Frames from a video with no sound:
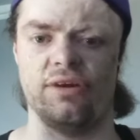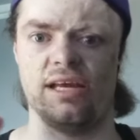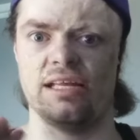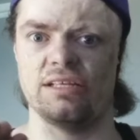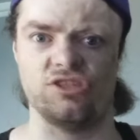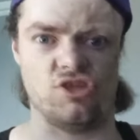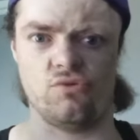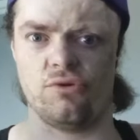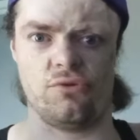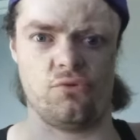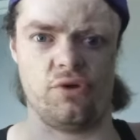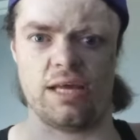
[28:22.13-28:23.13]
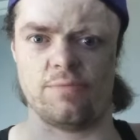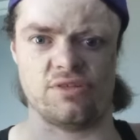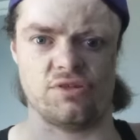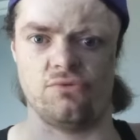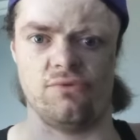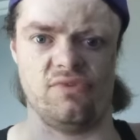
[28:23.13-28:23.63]
You're getting two or three
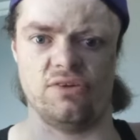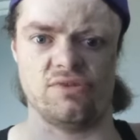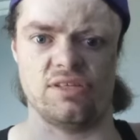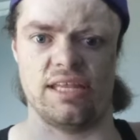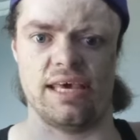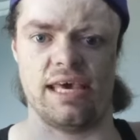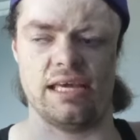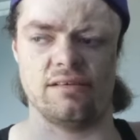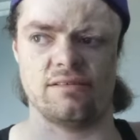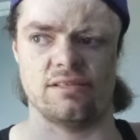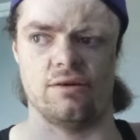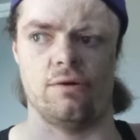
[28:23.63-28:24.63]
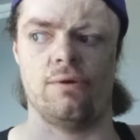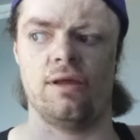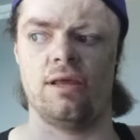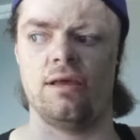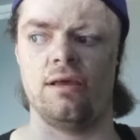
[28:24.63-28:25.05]
episode reviews today, so.